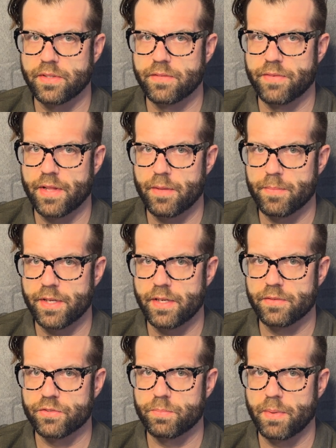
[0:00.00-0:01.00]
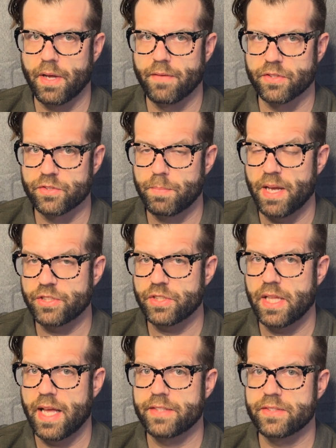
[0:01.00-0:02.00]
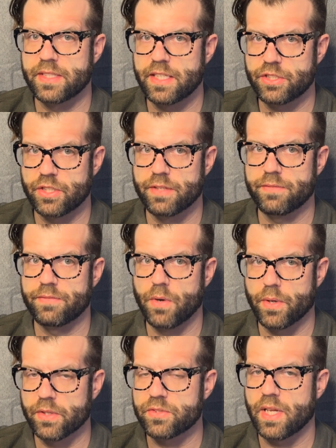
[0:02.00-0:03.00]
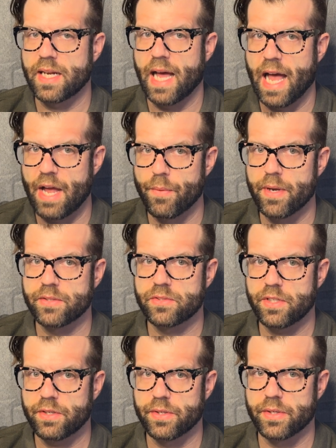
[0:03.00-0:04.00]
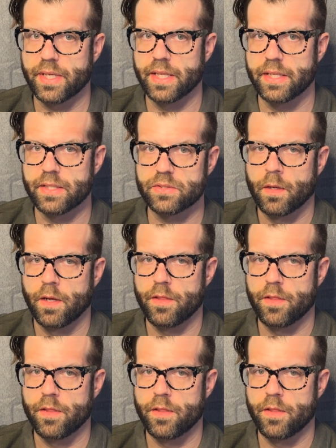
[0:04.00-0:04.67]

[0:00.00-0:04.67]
development of a specialized initiative focused on highway serial killings.